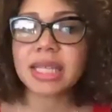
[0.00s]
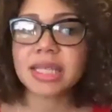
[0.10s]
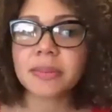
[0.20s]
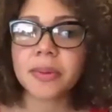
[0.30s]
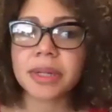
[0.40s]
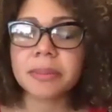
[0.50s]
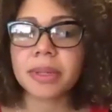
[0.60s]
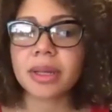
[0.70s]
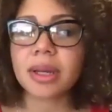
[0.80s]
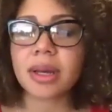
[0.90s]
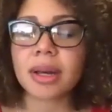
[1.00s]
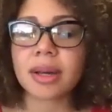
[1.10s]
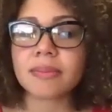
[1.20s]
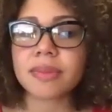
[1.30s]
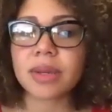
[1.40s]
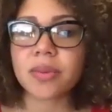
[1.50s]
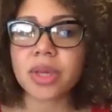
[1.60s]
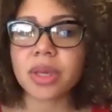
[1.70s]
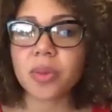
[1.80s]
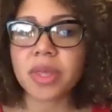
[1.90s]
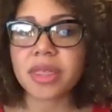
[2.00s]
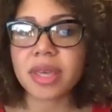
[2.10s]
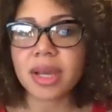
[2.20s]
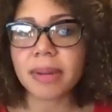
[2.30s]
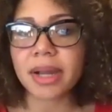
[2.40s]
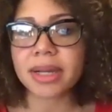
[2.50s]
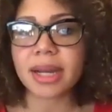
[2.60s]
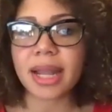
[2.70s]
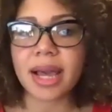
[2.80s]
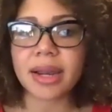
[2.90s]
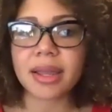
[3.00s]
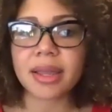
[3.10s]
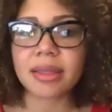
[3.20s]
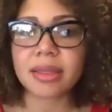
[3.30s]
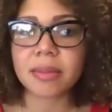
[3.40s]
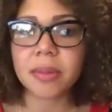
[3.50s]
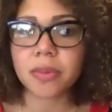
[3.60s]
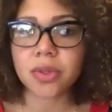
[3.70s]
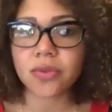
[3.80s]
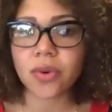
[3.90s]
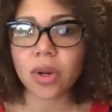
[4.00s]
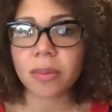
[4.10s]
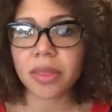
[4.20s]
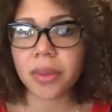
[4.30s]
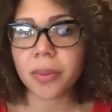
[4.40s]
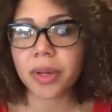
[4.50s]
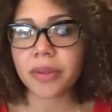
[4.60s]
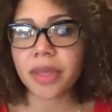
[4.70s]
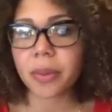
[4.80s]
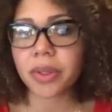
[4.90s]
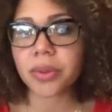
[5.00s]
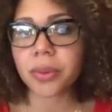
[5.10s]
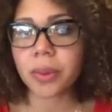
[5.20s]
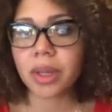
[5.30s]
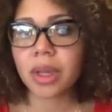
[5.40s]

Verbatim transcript: it's important, uh, um, and we we think about it a lot in the People's Forum and the work that we do,